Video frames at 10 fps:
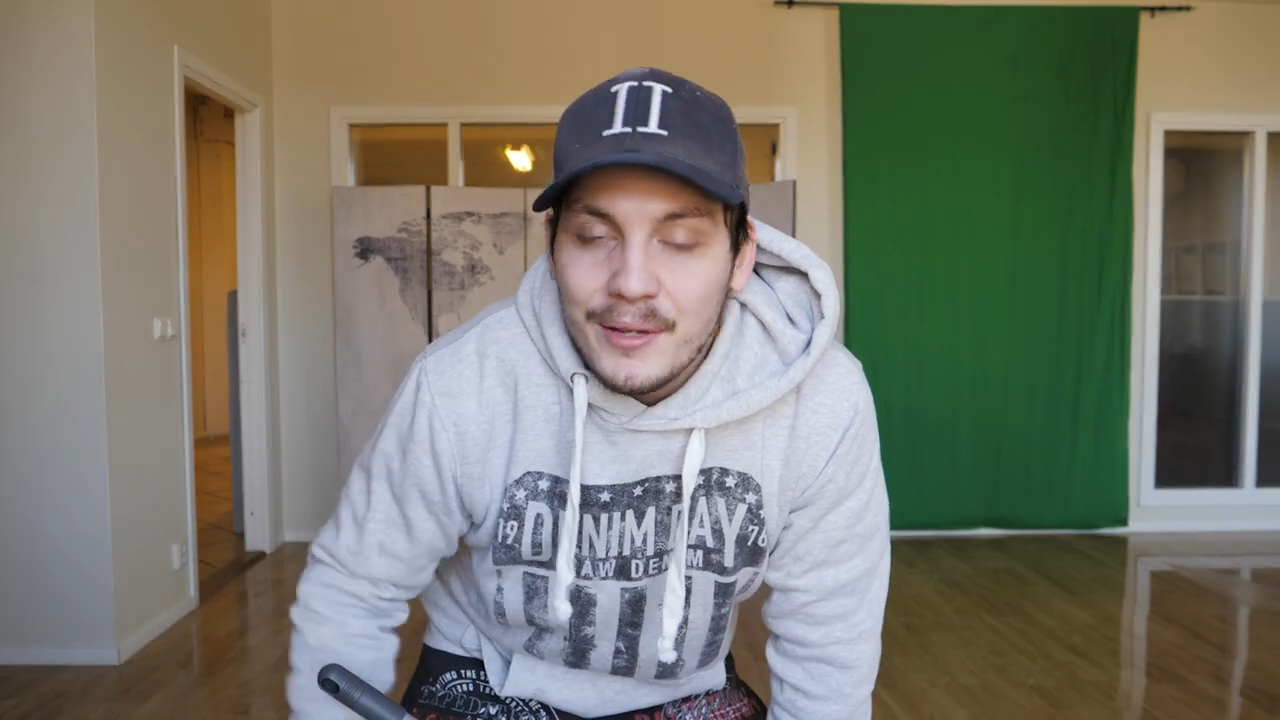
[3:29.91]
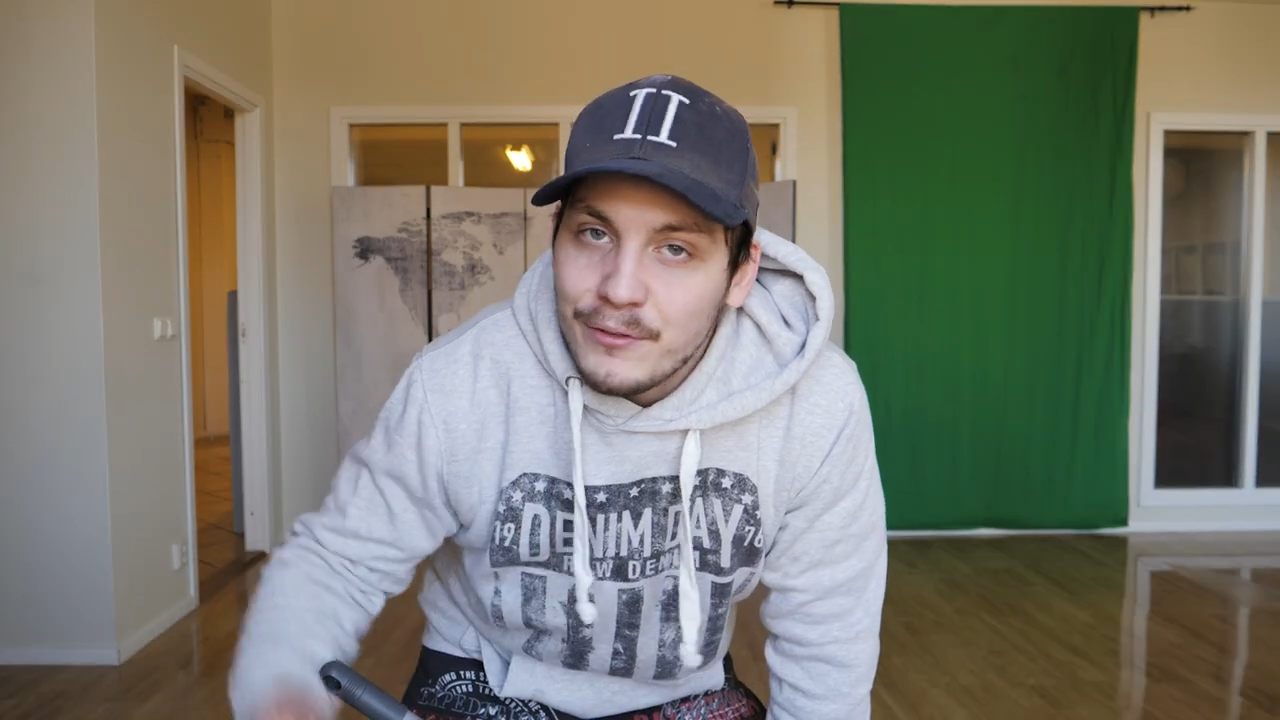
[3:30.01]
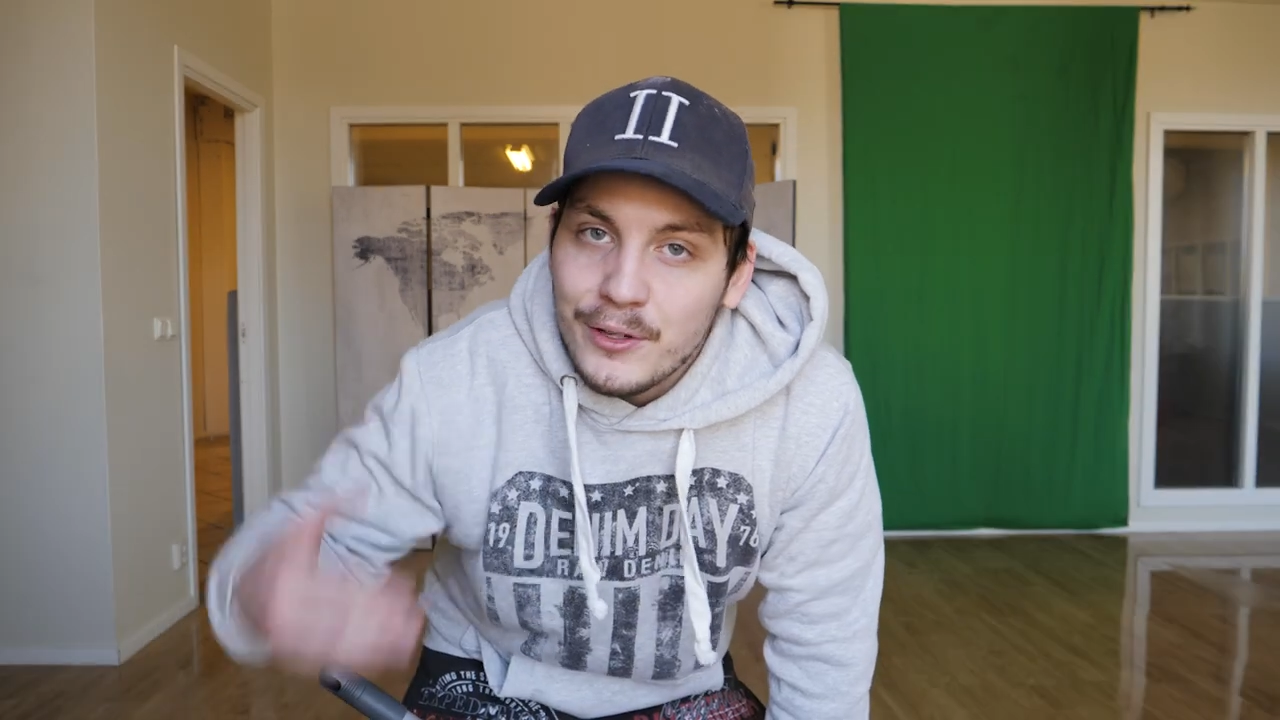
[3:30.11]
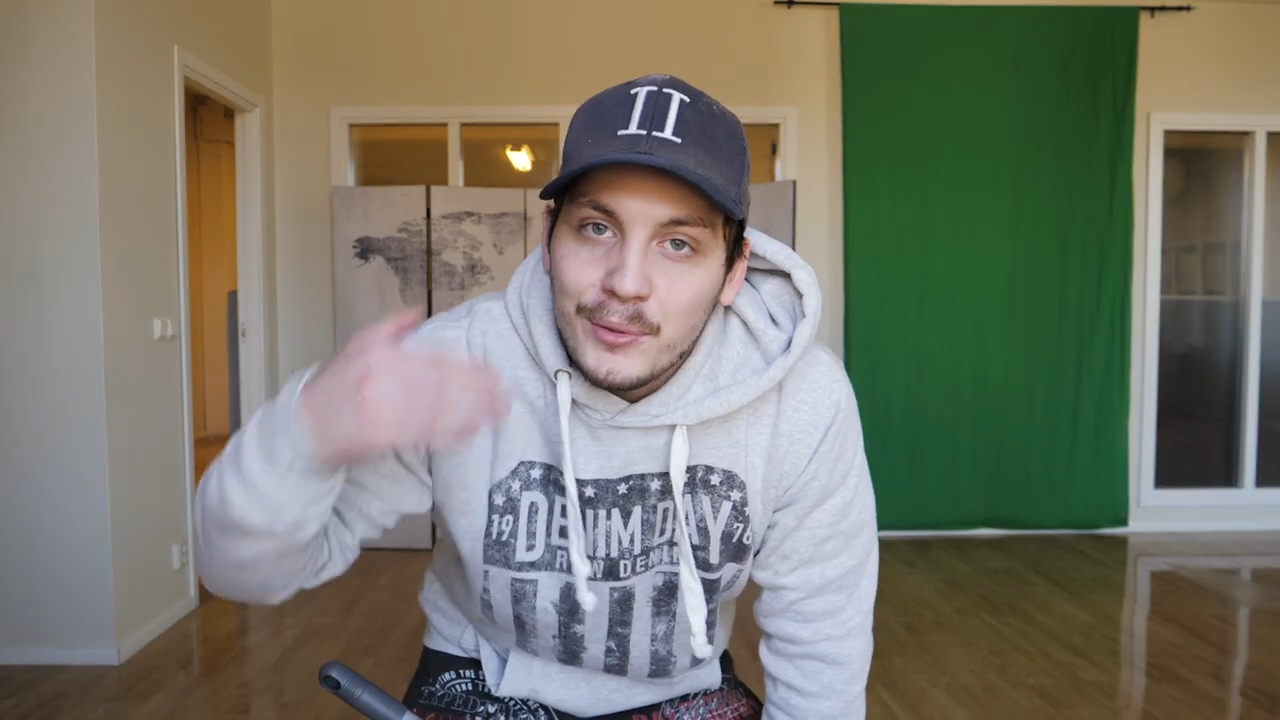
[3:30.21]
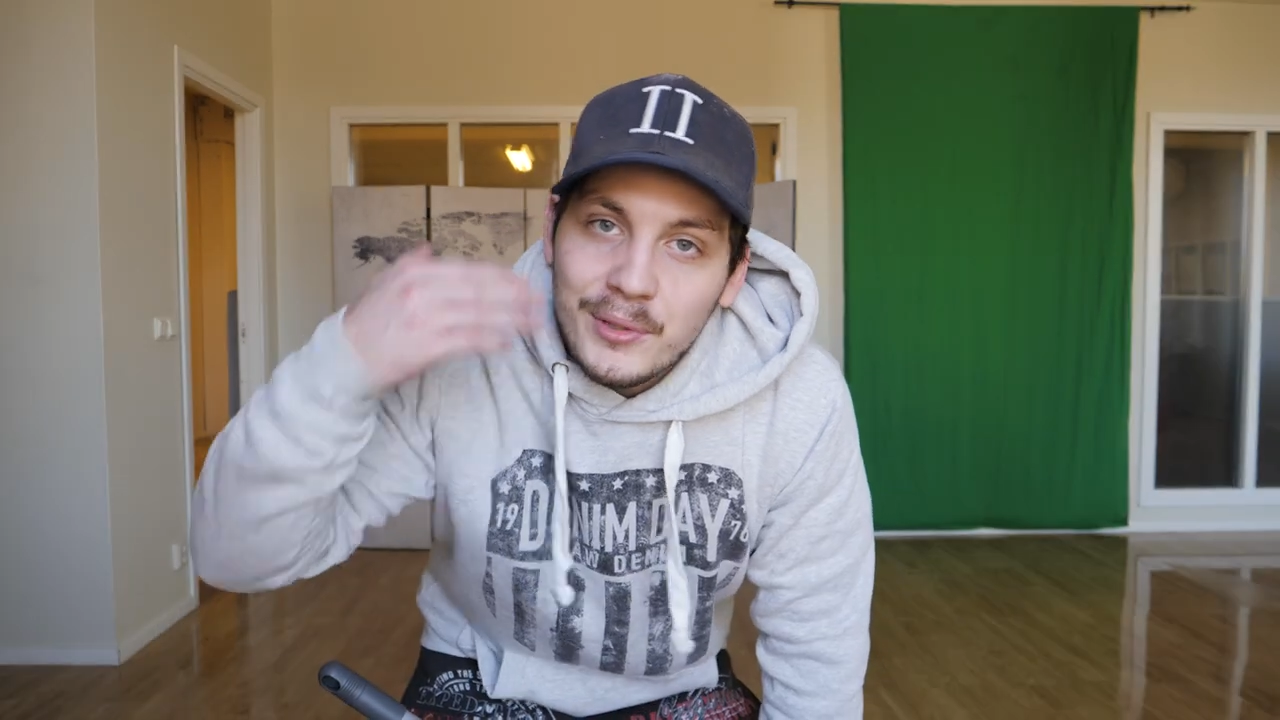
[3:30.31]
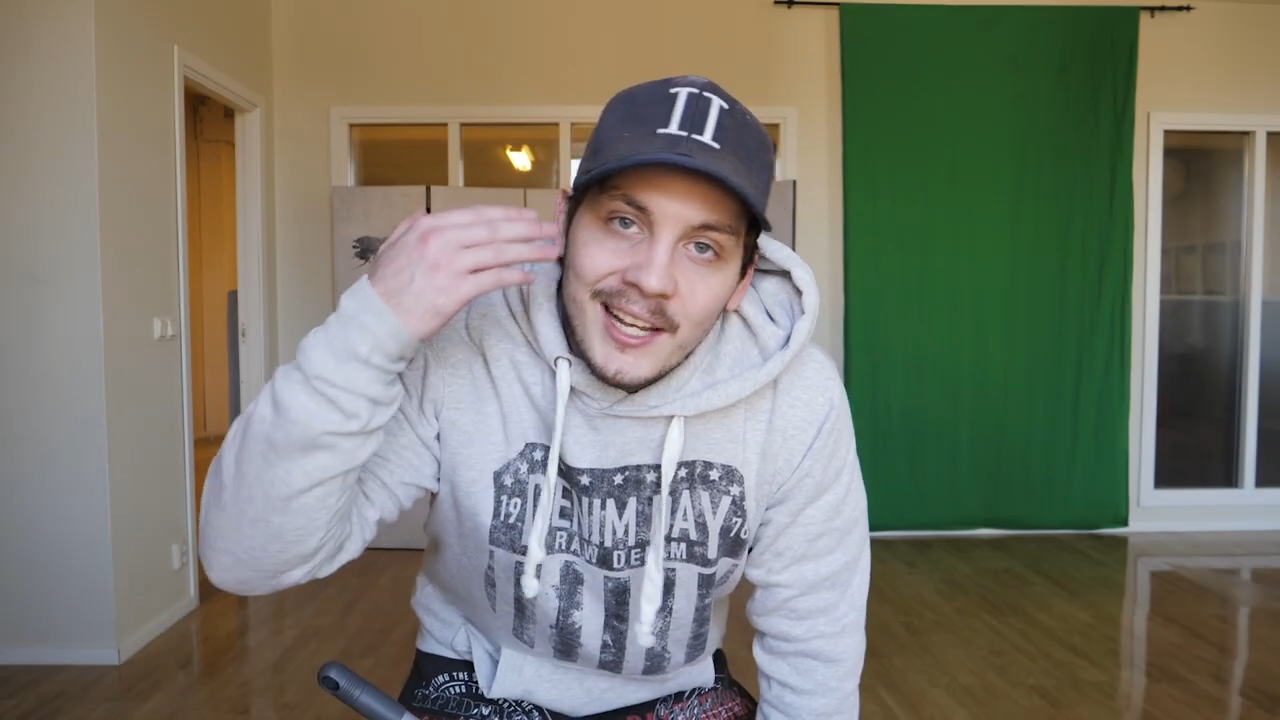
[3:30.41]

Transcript: if you would